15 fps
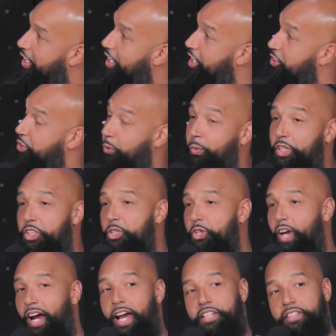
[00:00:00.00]
to what you
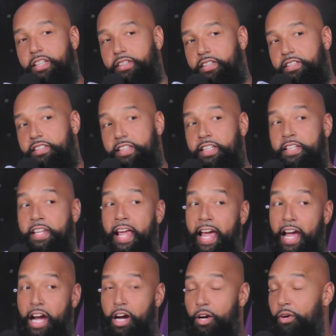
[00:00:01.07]
guys get to see
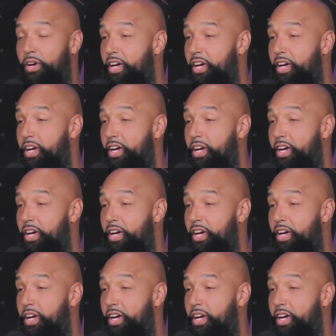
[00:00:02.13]
now,